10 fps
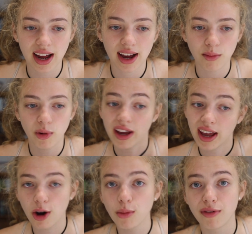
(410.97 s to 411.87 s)
And when I
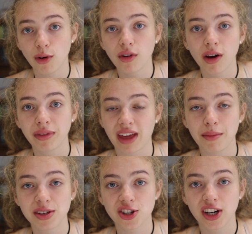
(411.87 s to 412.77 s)
help Falkirk with
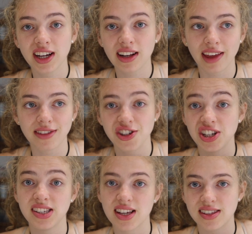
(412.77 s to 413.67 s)
chemistry, like the
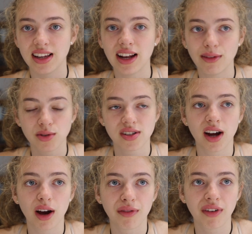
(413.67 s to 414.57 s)
GCSE level
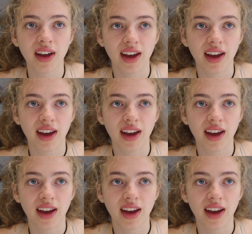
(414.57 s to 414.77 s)
stuff,